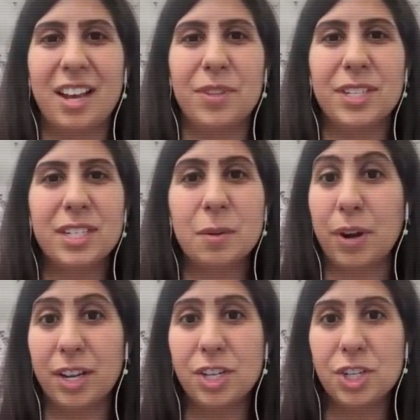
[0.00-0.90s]
this is the
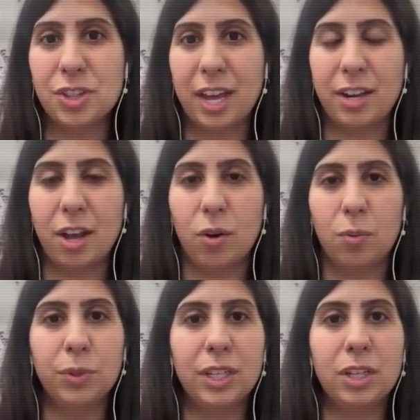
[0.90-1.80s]
branch that not
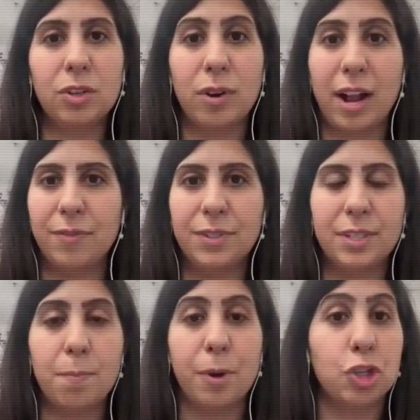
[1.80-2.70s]
only crafts
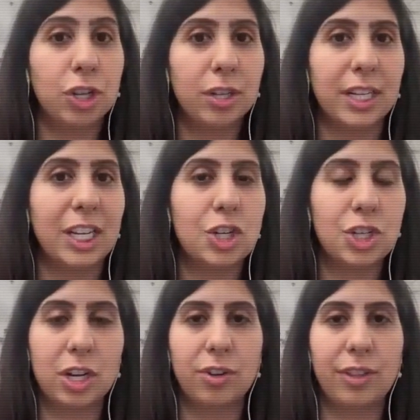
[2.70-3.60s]
the budget
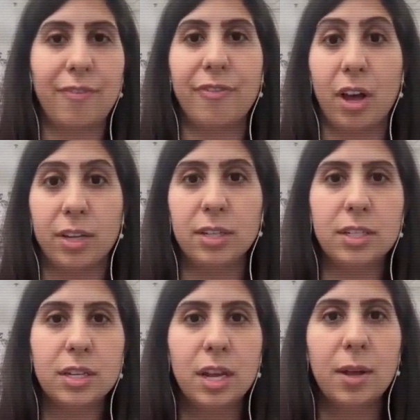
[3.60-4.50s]
each year that funds